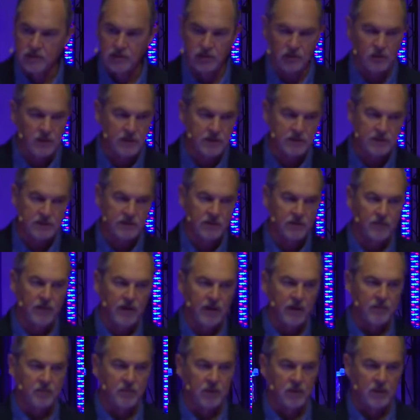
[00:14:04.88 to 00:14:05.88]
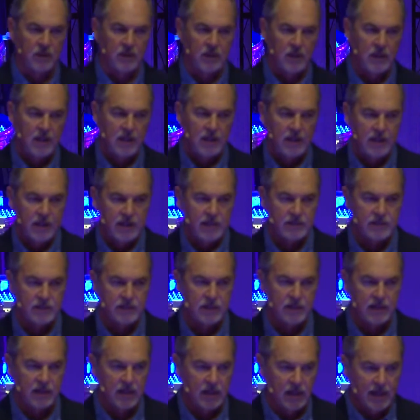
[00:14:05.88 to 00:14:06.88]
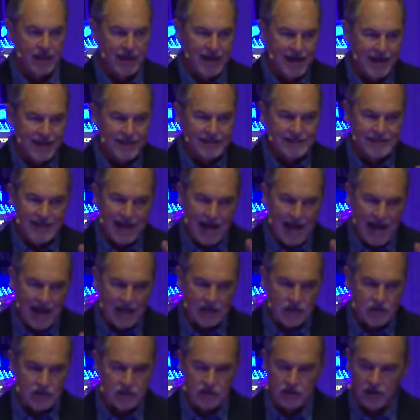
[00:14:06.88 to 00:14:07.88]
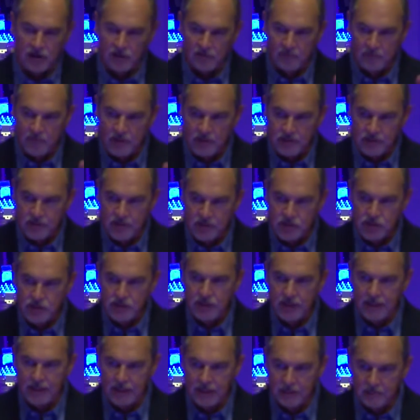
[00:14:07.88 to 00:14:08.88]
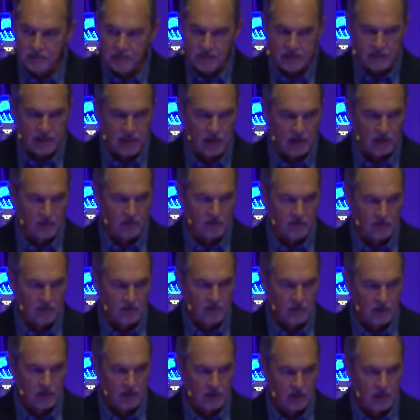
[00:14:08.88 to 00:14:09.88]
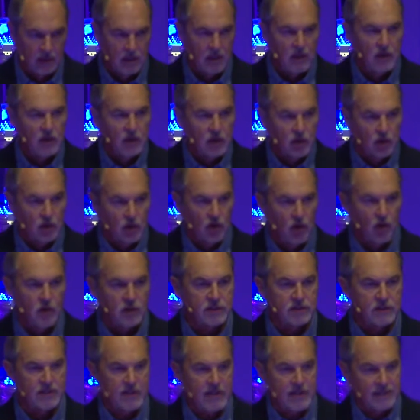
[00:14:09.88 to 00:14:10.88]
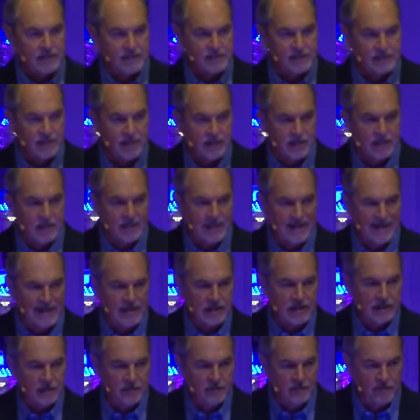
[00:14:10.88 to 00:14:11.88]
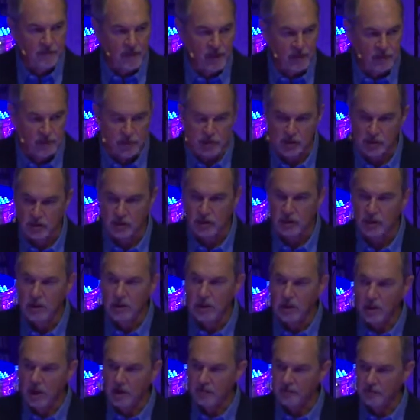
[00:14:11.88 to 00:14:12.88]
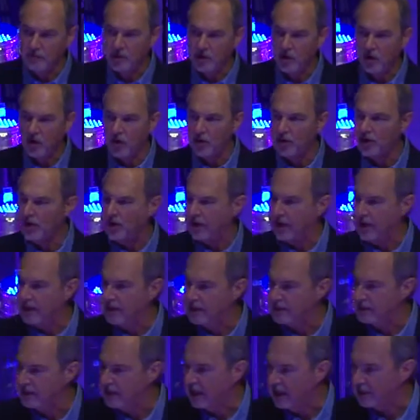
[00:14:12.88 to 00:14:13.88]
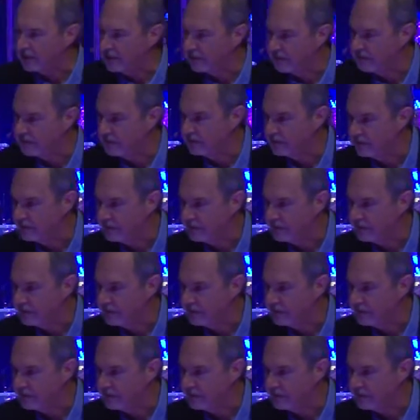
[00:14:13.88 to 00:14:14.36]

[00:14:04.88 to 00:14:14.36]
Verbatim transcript: story is incredible, is that his action of positioning himself caused a sudden intervention of God in his life.